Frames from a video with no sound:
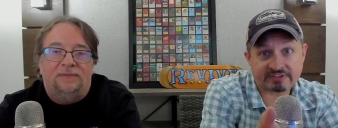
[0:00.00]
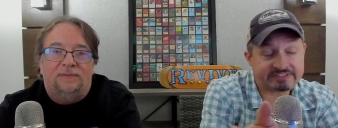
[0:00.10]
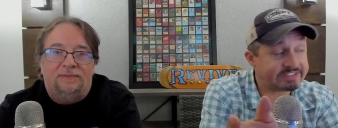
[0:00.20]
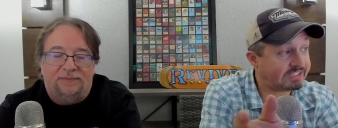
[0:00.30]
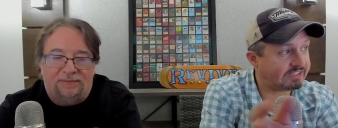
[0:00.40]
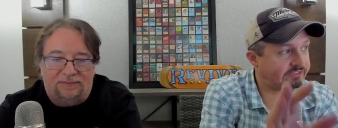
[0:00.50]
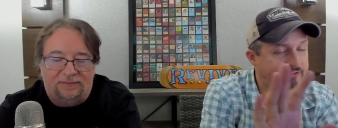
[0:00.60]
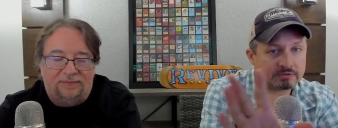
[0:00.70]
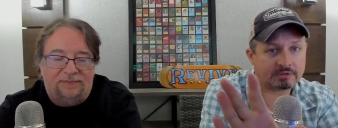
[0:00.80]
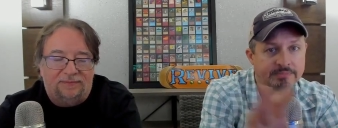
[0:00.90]
Speaker 1: And he said yes.
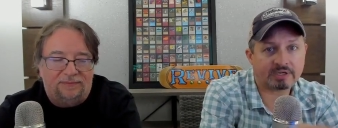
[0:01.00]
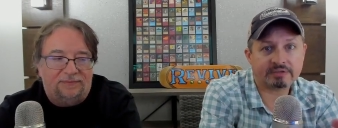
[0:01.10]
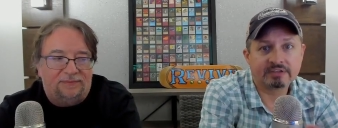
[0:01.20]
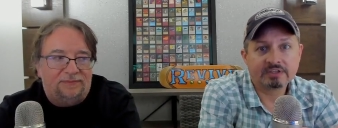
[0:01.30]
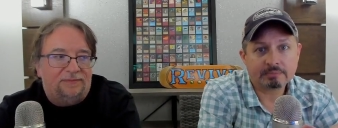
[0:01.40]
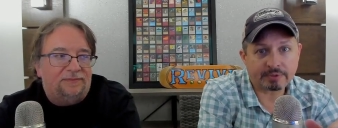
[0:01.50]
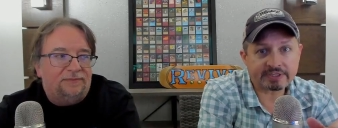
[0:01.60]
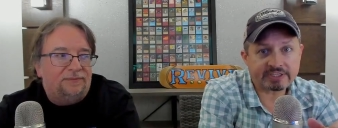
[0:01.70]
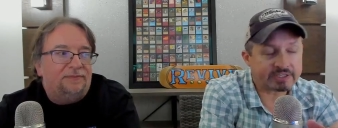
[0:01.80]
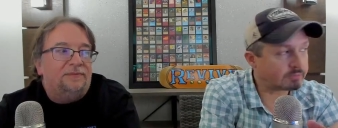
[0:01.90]
So I'm not
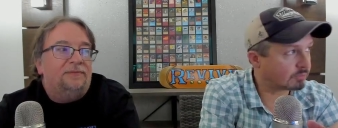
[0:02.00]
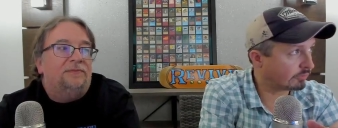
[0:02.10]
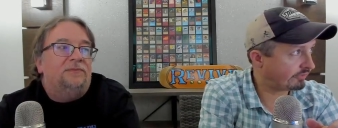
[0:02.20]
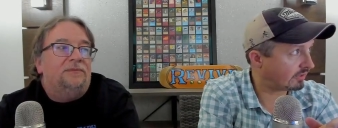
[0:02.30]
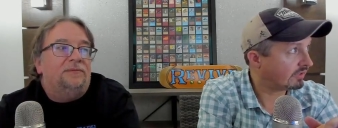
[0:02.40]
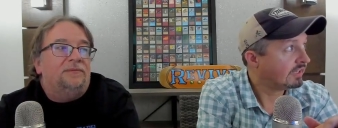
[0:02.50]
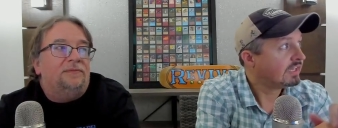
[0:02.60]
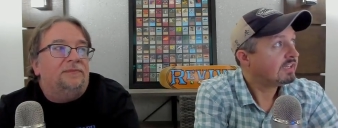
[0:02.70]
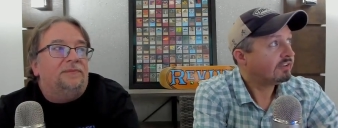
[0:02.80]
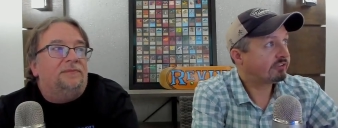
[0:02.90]
breaking any rules here.
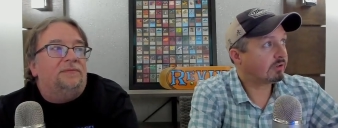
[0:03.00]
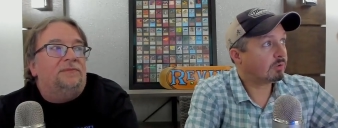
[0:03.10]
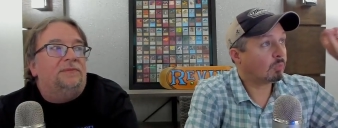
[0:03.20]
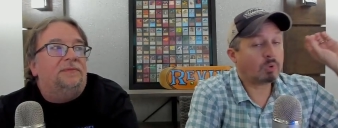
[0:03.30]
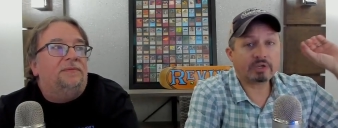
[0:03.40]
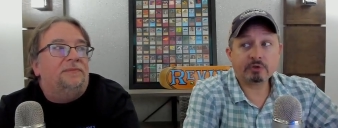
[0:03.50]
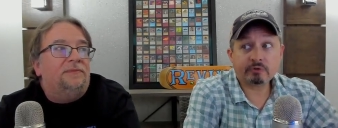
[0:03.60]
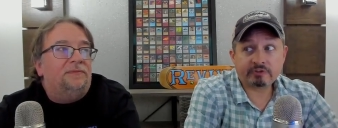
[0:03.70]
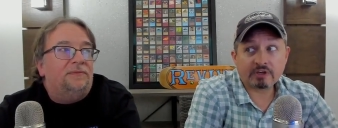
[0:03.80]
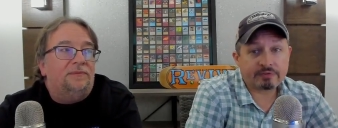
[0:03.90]
So what
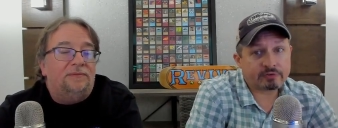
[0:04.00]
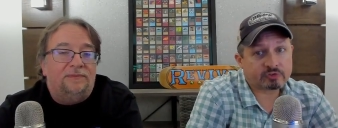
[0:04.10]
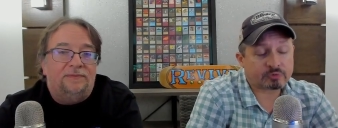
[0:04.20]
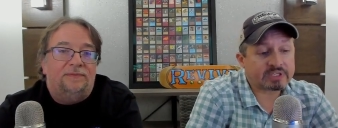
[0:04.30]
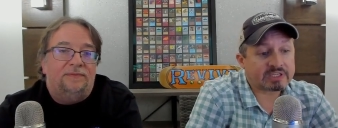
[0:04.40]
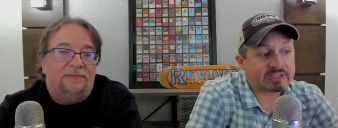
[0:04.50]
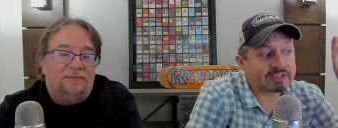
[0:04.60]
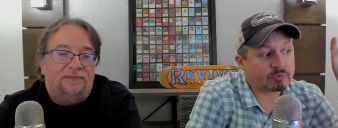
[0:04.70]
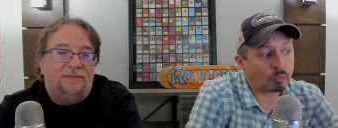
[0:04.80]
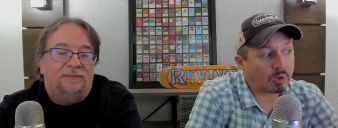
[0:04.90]
you see on the screen
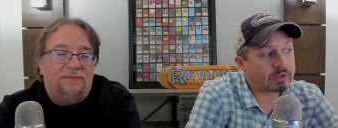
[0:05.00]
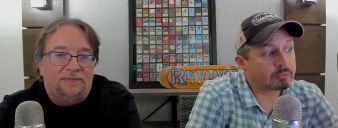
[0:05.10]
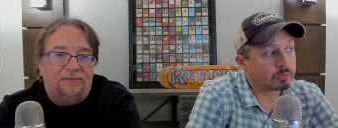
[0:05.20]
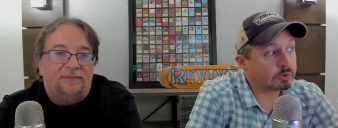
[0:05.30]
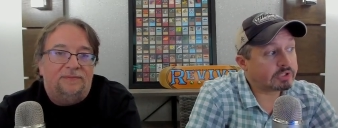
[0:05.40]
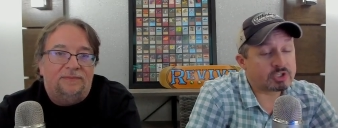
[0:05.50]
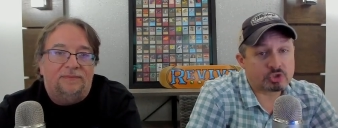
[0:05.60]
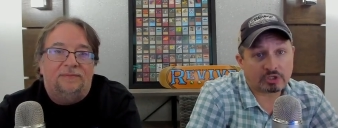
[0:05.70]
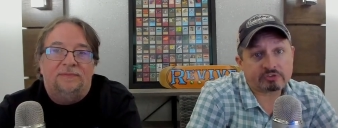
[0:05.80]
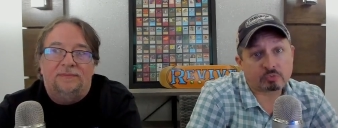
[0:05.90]
is what Rudy
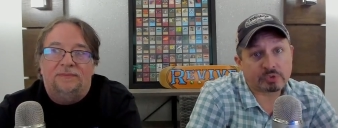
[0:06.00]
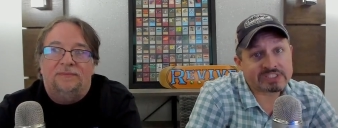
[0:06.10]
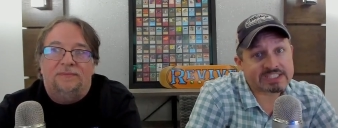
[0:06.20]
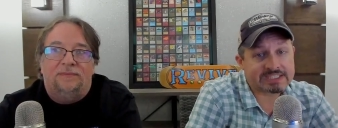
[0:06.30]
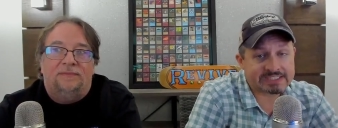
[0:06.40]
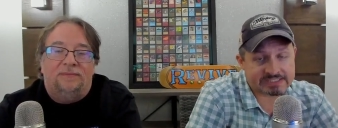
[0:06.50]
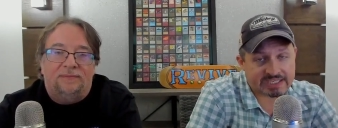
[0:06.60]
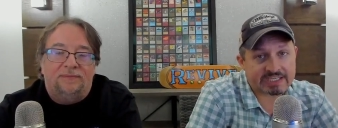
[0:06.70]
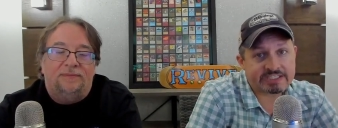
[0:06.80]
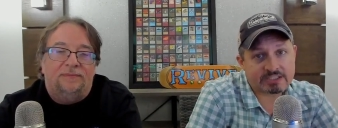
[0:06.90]
just recently
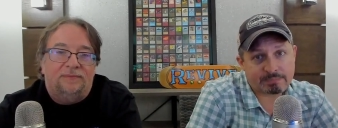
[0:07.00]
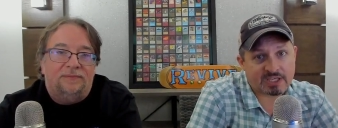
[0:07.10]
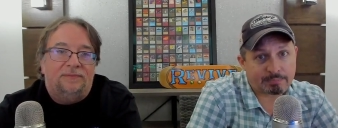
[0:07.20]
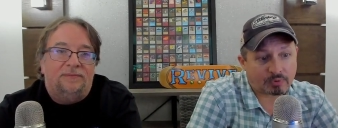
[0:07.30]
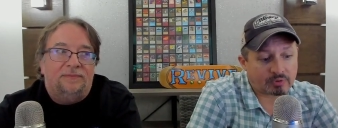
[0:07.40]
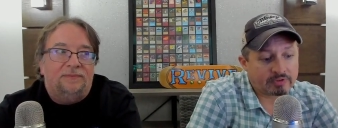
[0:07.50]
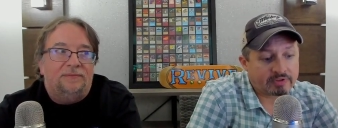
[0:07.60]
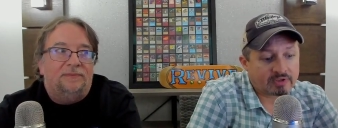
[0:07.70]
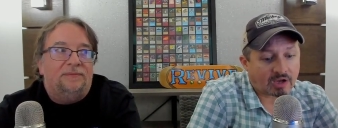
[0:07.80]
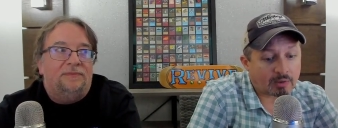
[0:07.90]
said to people
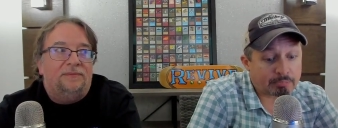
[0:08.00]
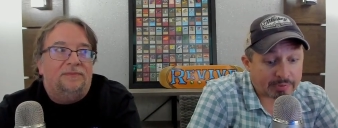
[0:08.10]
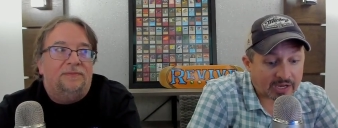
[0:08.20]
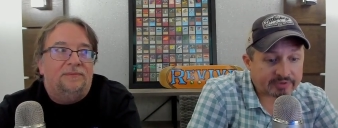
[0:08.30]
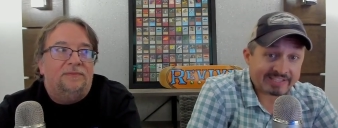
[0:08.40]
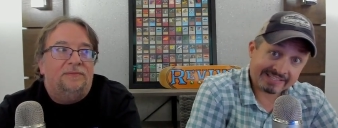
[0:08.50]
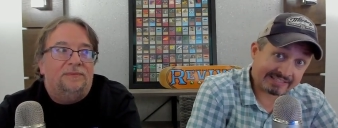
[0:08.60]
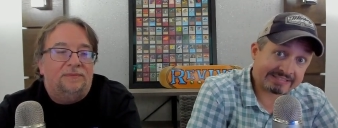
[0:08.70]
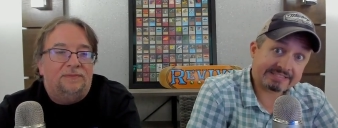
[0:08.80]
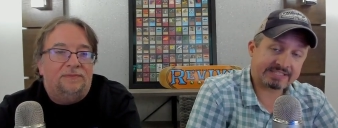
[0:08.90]
about
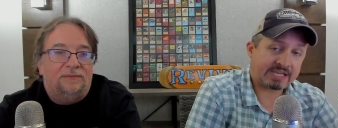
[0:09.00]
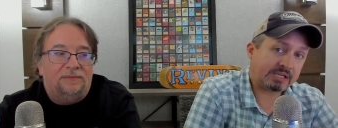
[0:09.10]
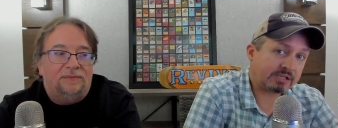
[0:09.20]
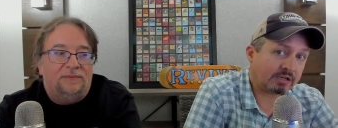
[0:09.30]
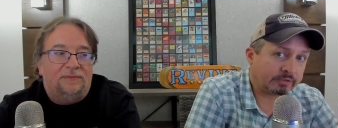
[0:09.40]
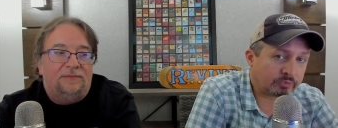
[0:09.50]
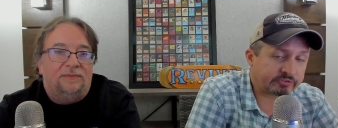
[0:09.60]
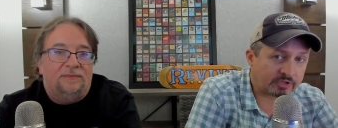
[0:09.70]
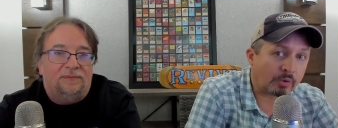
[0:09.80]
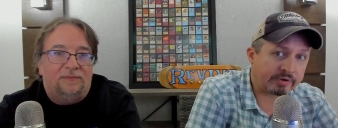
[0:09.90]
his take on
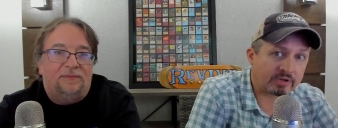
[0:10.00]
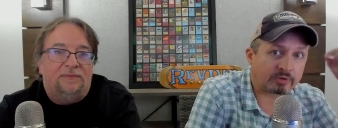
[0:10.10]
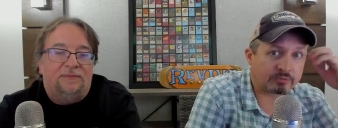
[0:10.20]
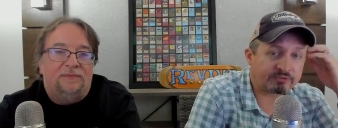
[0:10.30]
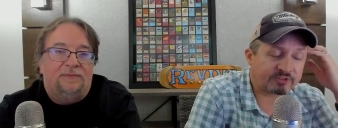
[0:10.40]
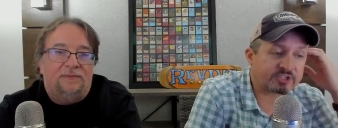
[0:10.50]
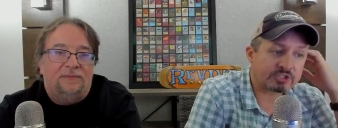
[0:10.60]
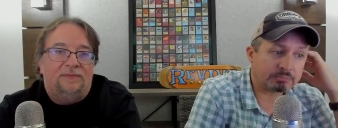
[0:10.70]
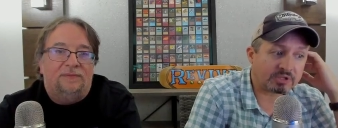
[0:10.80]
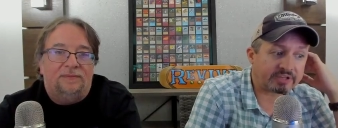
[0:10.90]
what's going on with flesh
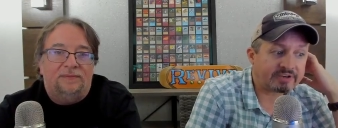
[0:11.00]
and blood.